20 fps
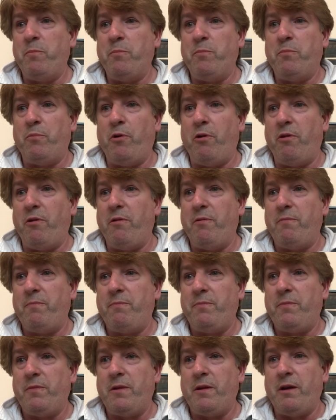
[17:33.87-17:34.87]
But
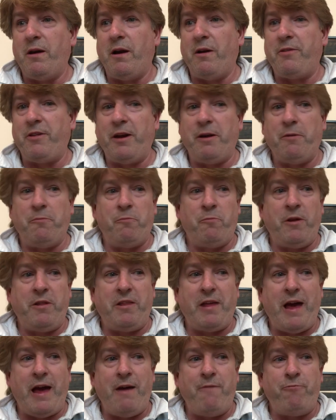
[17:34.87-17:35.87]
I think
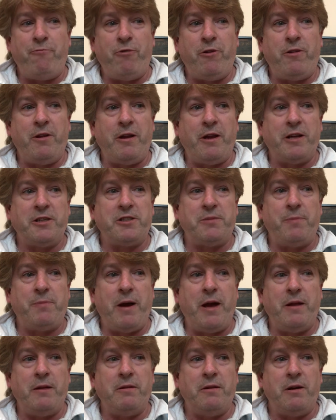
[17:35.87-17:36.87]
with everything I
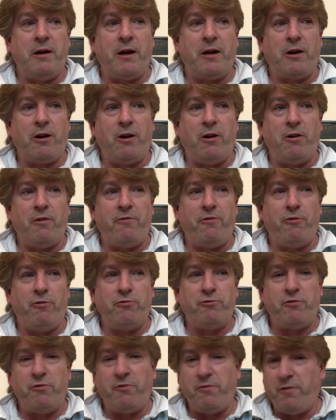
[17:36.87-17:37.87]
spent, I got
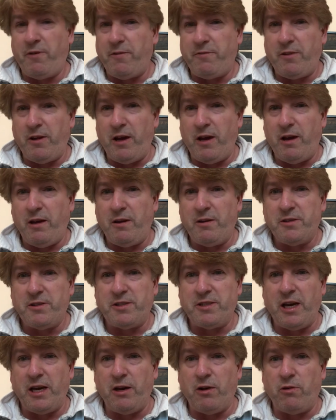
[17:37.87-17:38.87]
450
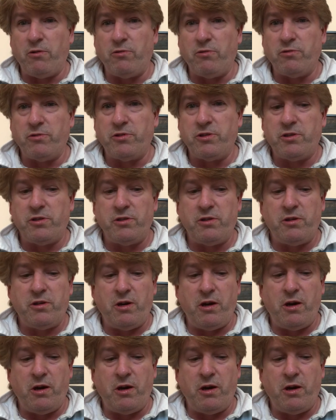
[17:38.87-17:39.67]
singles,